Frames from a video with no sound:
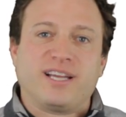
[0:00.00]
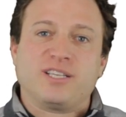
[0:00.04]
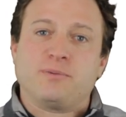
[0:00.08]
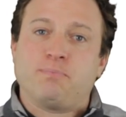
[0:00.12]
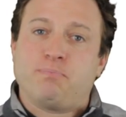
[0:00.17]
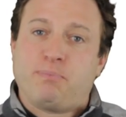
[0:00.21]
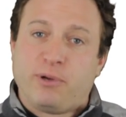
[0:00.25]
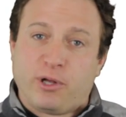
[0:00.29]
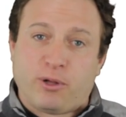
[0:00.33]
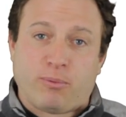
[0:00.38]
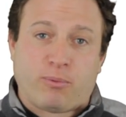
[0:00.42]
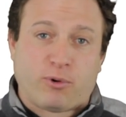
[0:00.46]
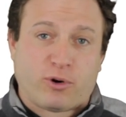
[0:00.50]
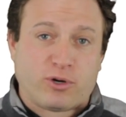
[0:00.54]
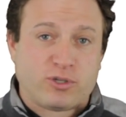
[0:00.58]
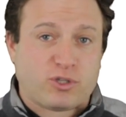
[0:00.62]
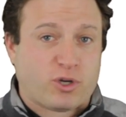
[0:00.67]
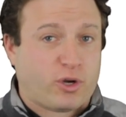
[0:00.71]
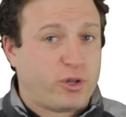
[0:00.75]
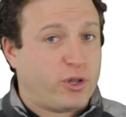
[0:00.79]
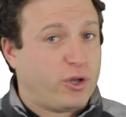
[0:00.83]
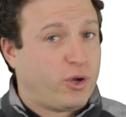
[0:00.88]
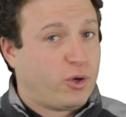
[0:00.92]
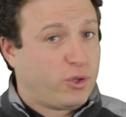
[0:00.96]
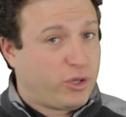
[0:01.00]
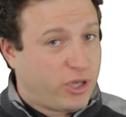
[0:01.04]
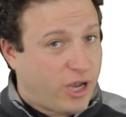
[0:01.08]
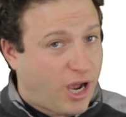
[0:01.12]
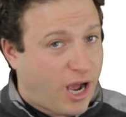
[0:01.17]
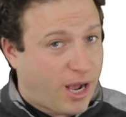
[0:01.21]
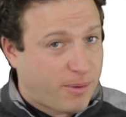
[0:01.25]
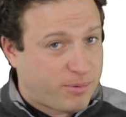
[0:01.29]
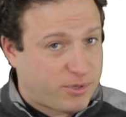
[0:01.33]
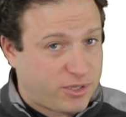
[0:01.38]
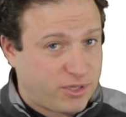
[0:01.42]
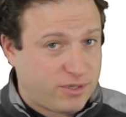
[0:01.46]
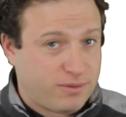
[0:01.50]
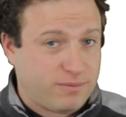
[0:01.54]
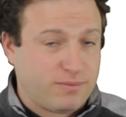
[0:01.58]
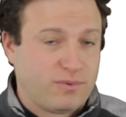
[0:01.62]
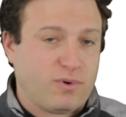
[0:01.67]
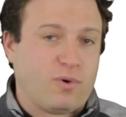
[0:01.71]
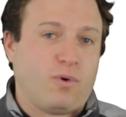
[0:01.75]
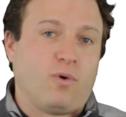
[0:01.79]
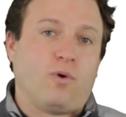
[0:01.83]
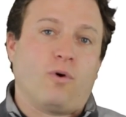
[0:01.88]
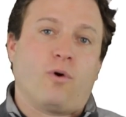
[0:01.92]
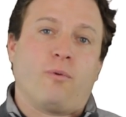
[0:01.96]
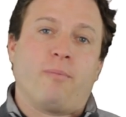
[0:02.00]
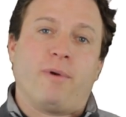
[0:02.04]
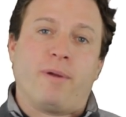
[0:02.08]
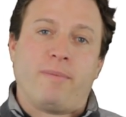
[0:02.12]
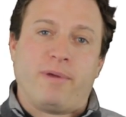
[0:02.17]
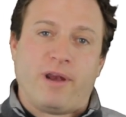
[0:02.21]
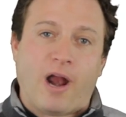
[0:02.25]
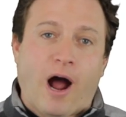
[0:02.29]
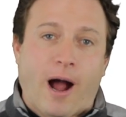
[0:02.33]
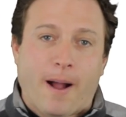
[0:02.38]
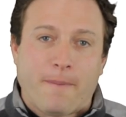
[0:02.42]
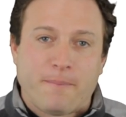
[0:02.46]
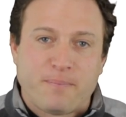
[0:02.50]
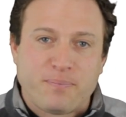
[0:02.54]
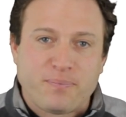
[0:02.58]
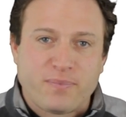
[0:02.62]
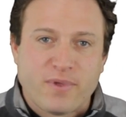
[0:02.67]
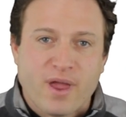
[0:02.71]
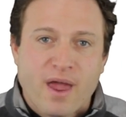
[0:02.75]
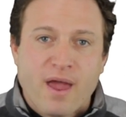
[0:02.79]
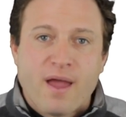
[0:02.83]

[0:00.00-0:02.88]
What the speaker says: I guess billboards are the only option, or maybe not.